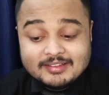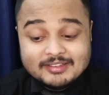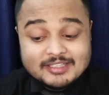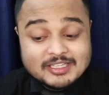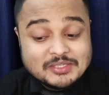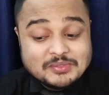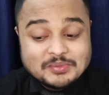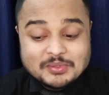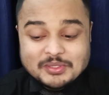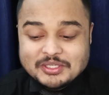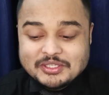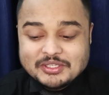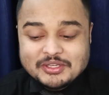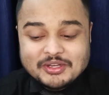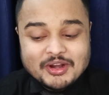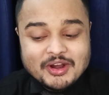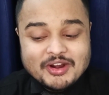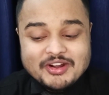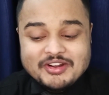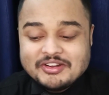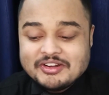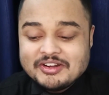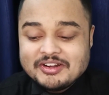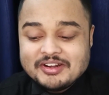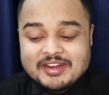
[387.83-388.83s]
This was
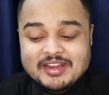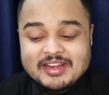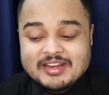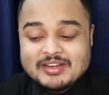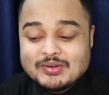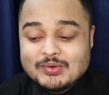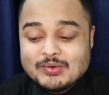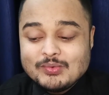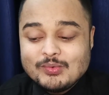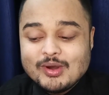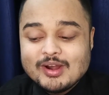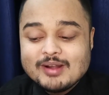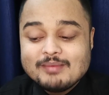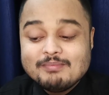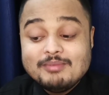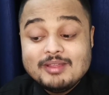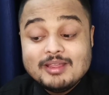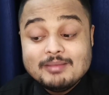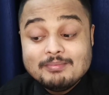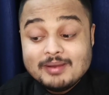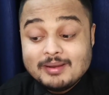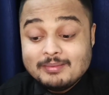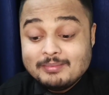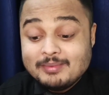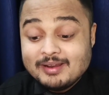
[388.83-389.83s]
contrary to what
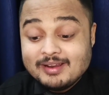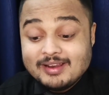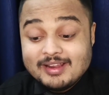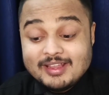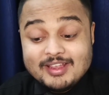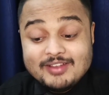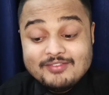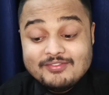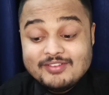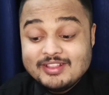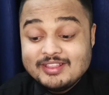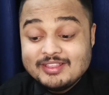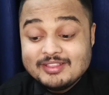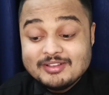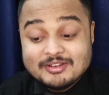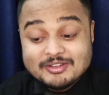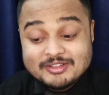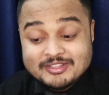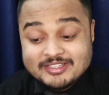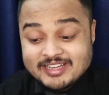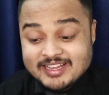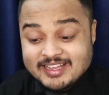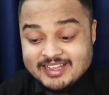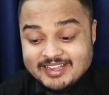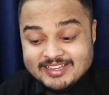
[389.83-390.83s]
people believed in
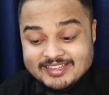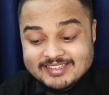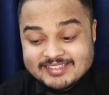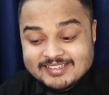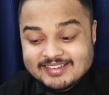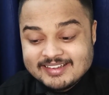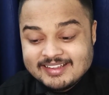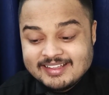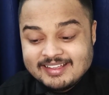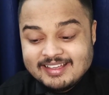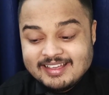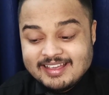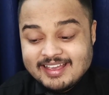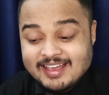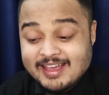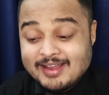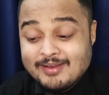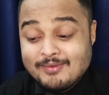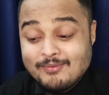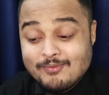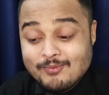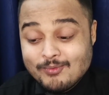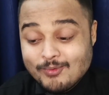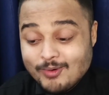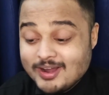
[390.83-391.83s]
those days
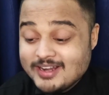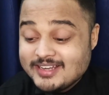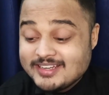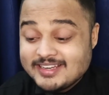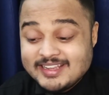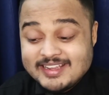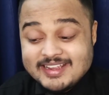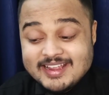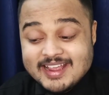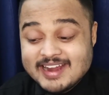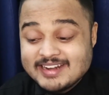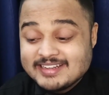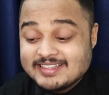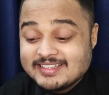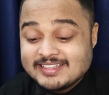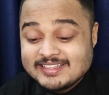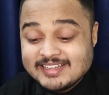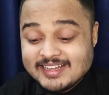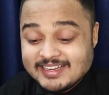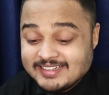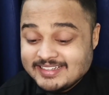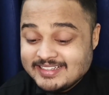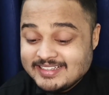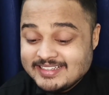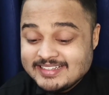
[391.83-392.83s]
and what he had
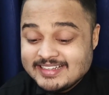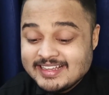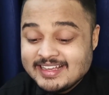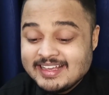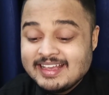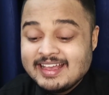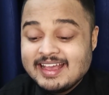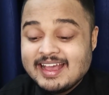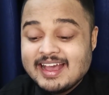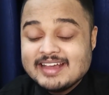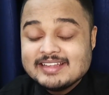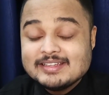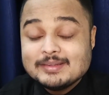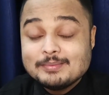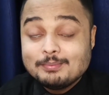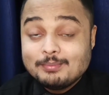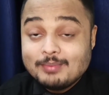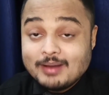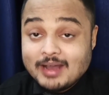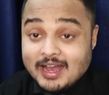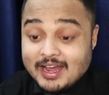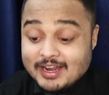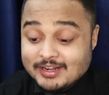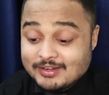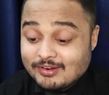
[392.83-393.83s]
studied as a
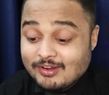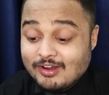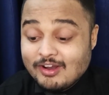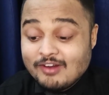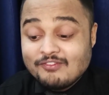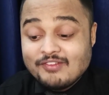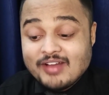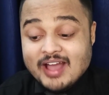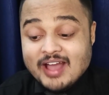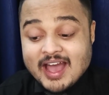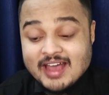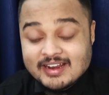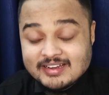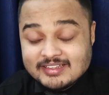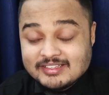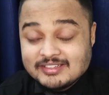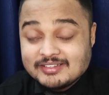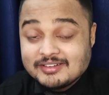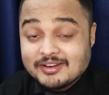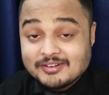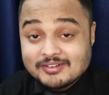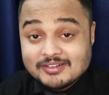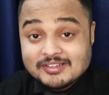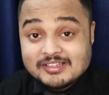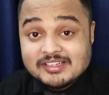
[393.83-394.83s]
part of
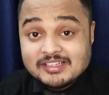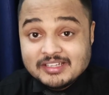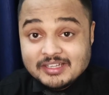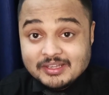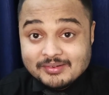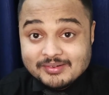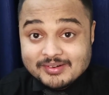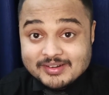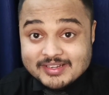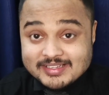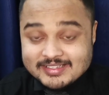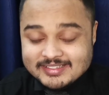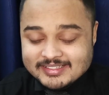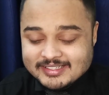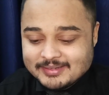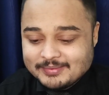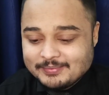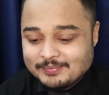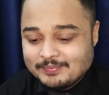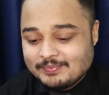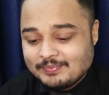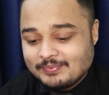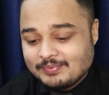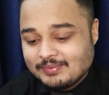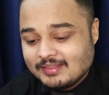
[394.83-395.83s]
Aristotle's theories.
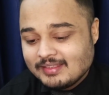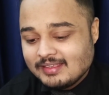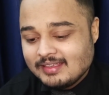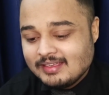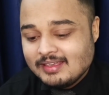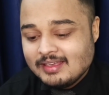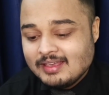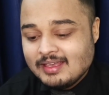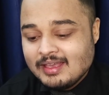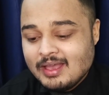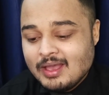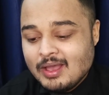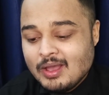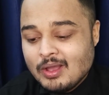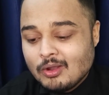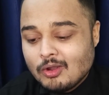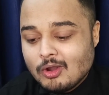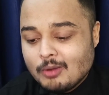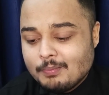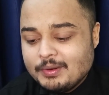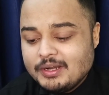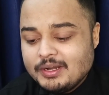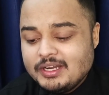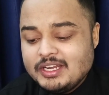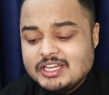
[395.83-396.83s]

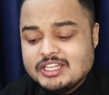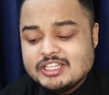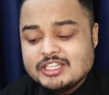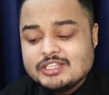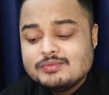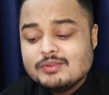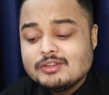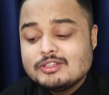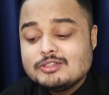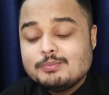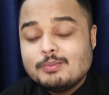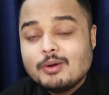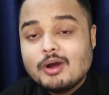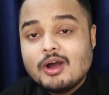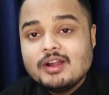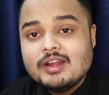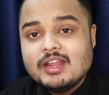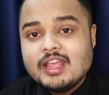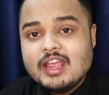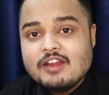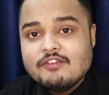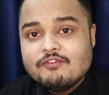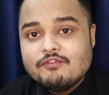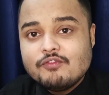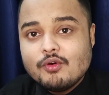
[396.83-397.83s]
Copernicus was
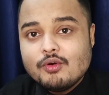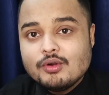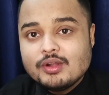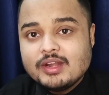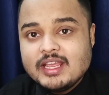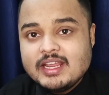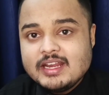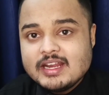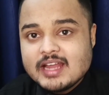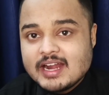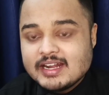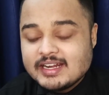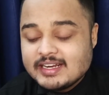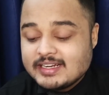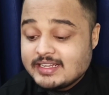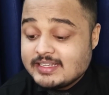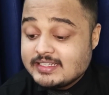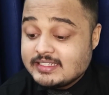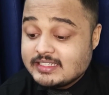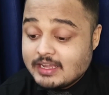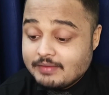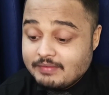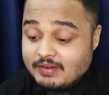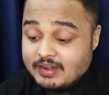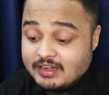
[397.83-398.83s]
born in
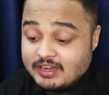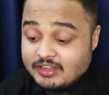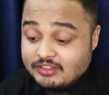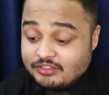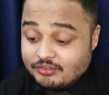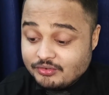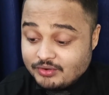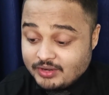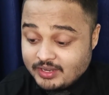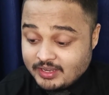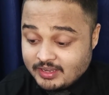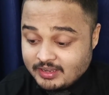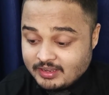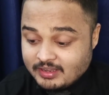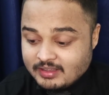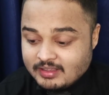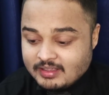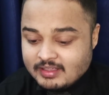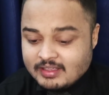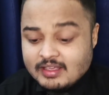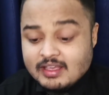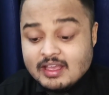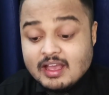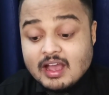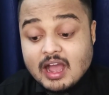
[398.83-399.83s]
1473,
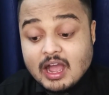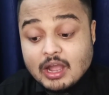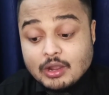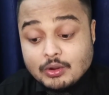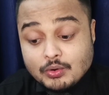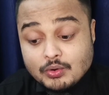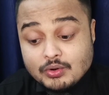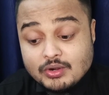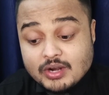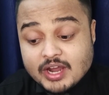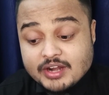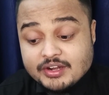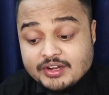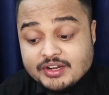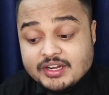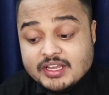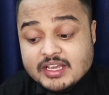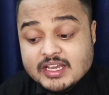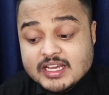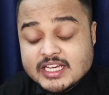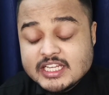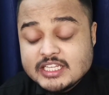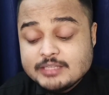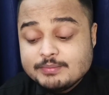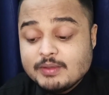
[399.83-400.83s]
a good 100
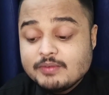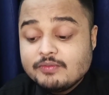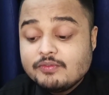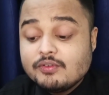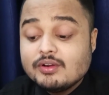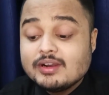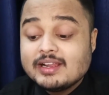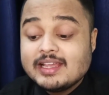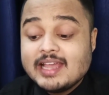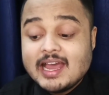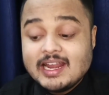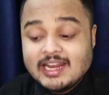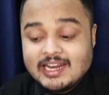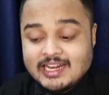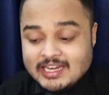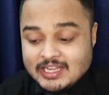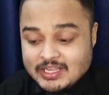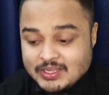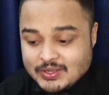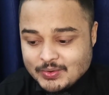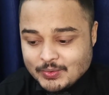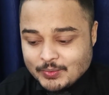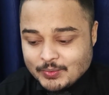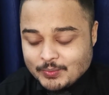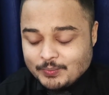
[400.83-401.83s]
years before
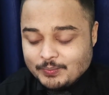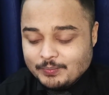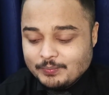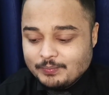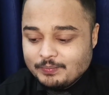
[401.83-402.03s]
Galileo.